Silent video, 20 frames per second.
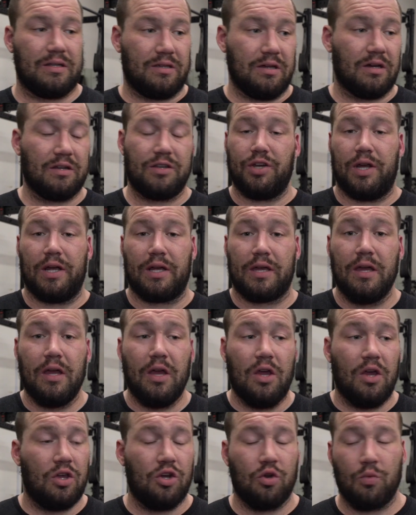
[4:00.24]
gut check.
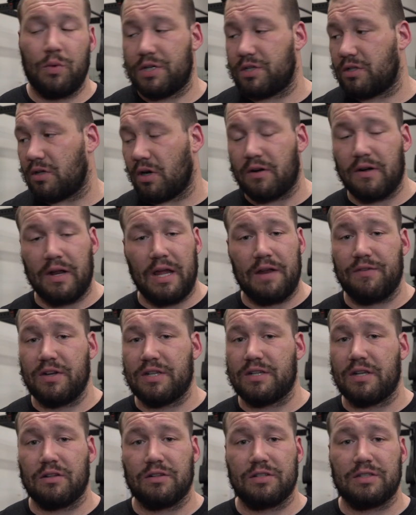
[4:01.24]
You know, we start every
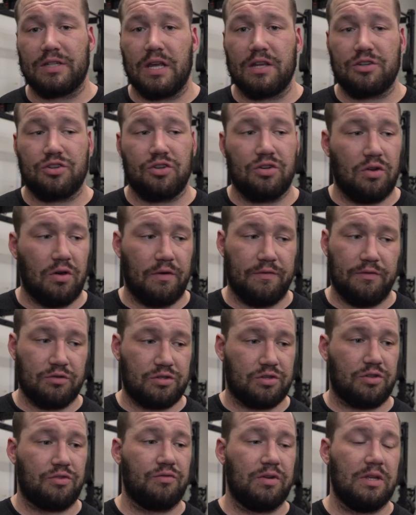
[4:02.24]
single session of
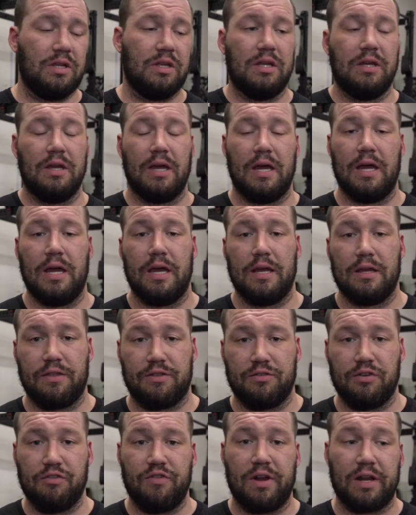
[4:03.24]
those three
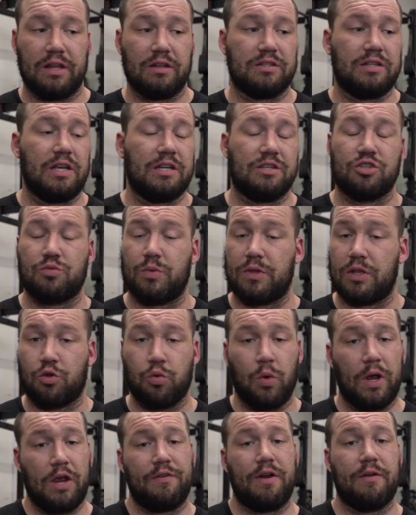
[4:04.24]
regular sessions with a
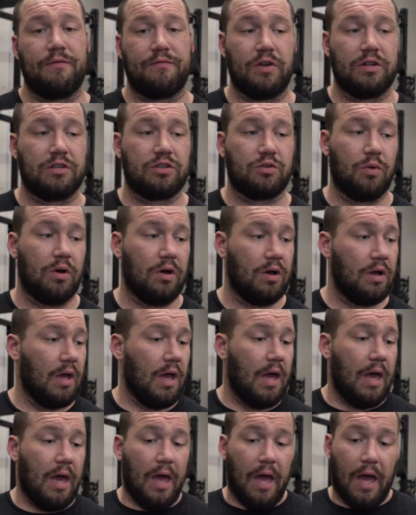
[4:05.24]
20 rep front squat,
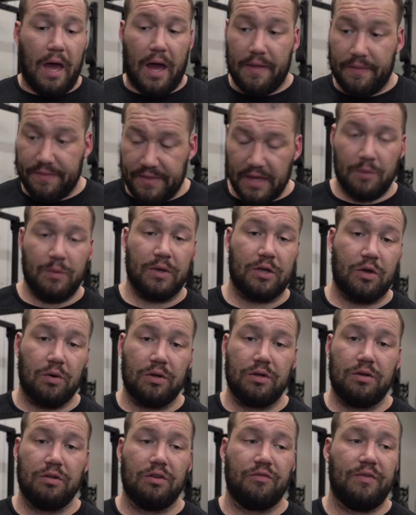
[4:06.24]
and then we go
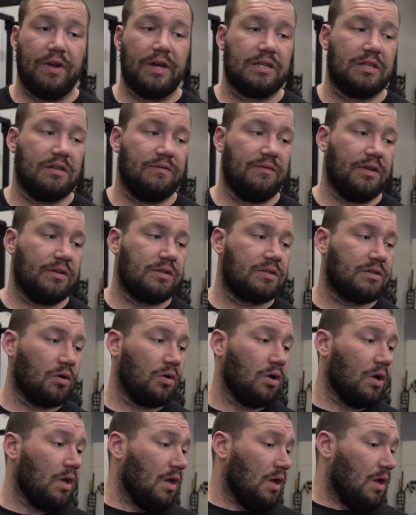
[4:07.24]
and do the rest of it.
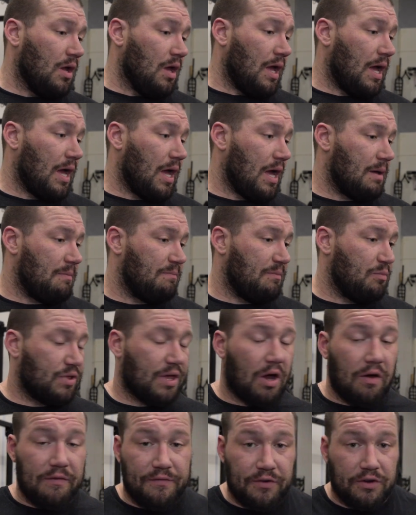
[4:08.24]
So
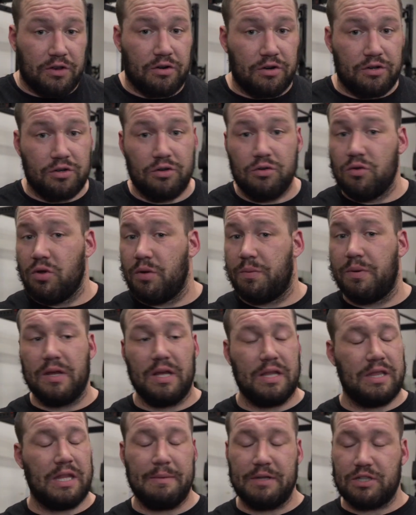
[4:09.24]
without further ado,
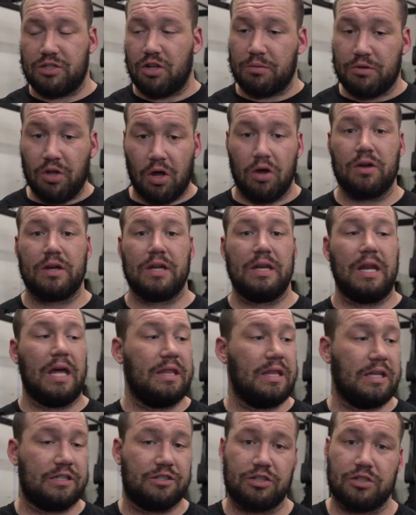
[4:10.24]
let me stop talking
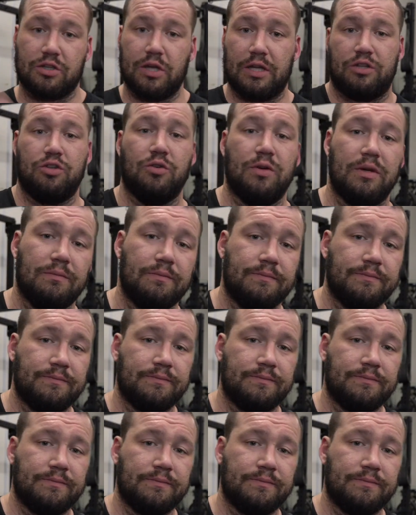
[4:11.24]
and let's just get to it.